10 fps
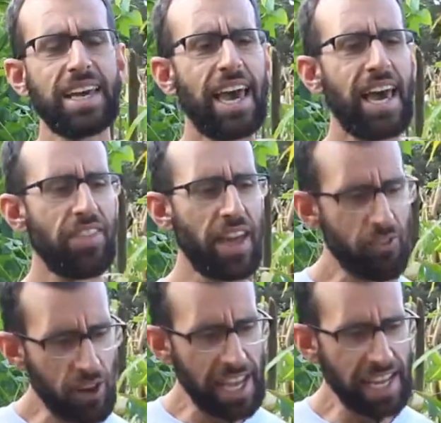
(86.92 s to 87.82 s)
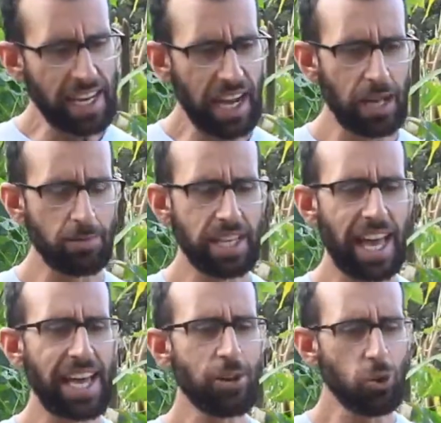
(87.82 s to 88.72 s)
and that rain comes
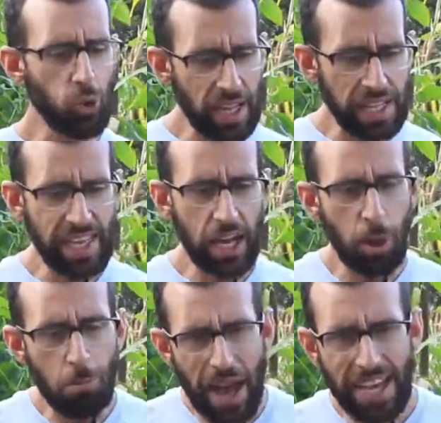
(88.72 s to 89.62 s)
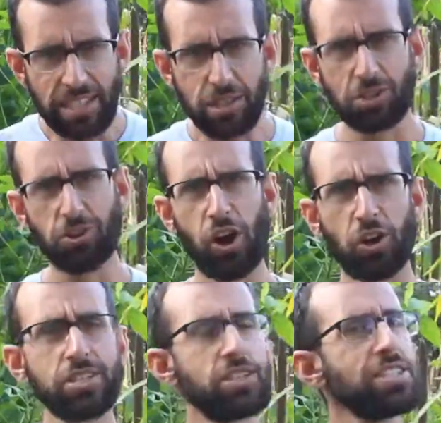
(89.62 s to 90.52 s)
and quickly compacts the soil
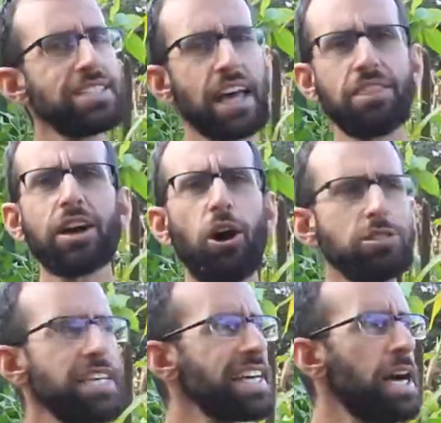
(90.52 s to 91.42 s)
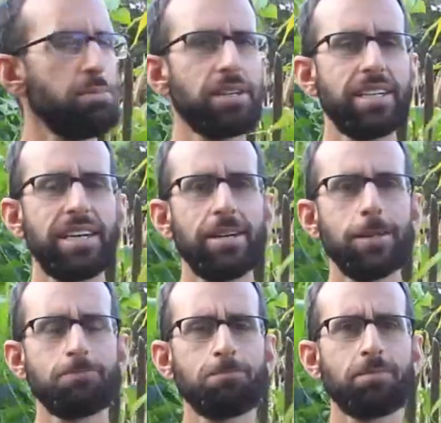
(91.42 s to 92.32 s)
because there's nothing holding it up.
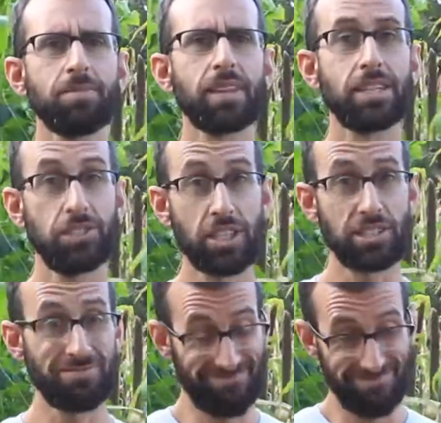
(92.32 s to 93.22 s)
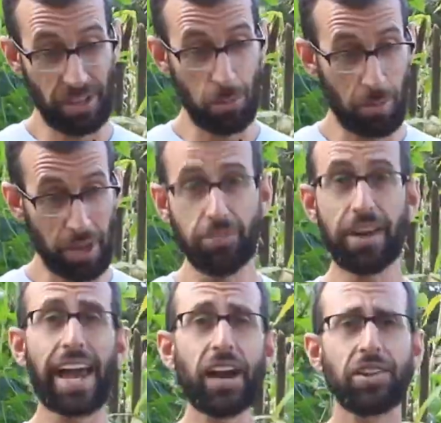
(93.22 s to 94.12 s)
It's just a bit of
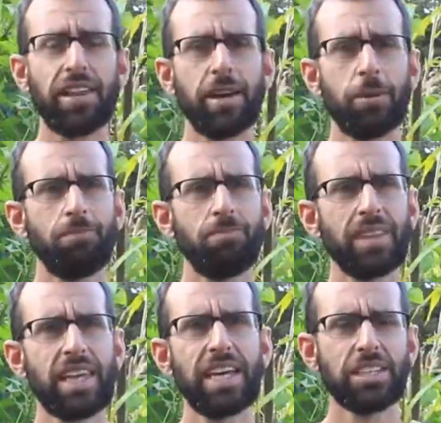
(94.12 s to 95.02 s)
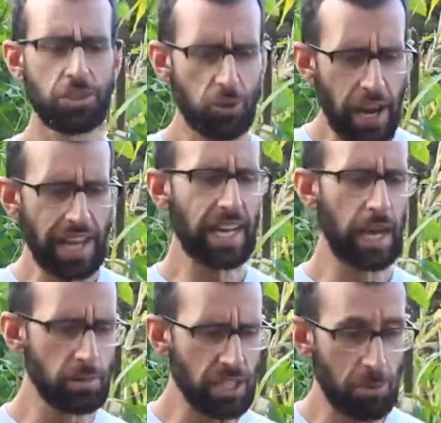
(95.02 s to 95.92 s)
air in there. So the rain
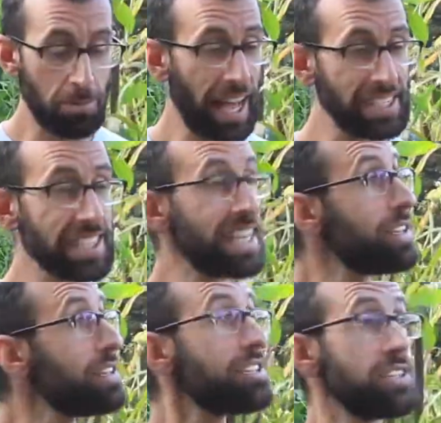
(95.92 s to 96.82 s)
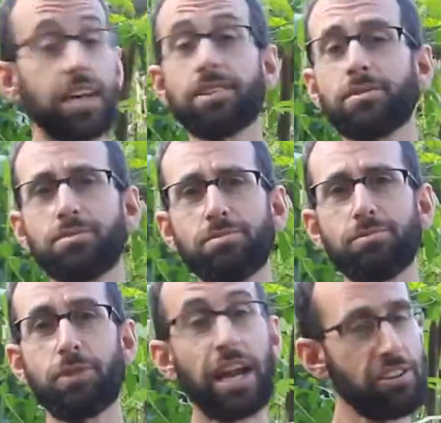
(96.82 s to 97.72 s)
comes, compacts it, and then the sun,
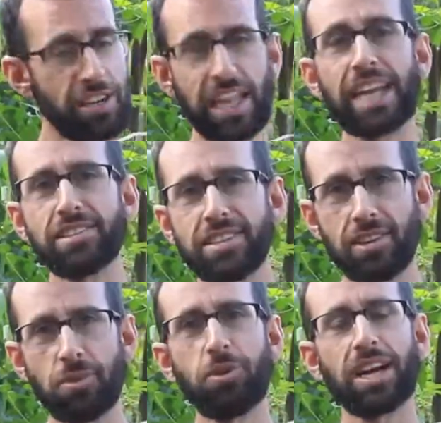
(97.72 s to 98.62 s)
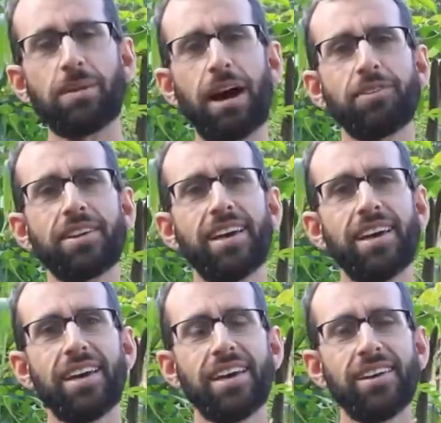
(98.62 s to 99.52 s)
very, very likely the sun will come out.
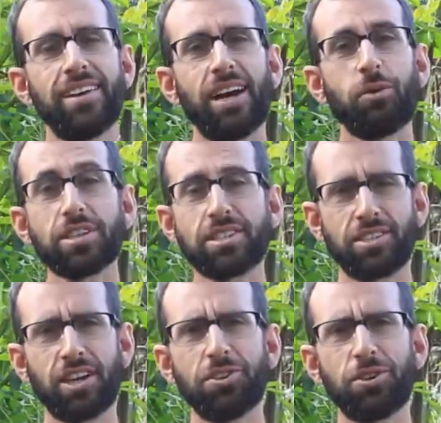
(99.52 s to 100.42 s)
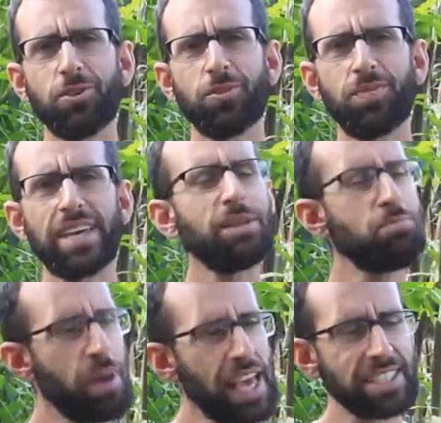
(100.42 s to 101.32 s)
And what does the sun do?
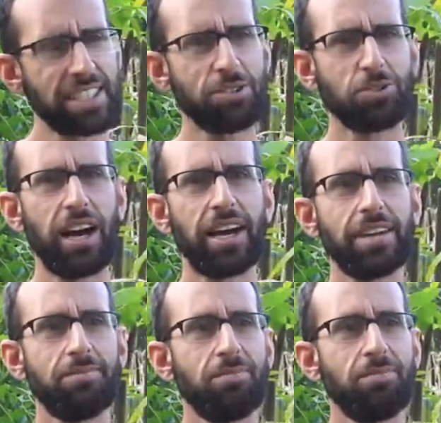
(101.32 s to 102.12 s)
It bakes it dry.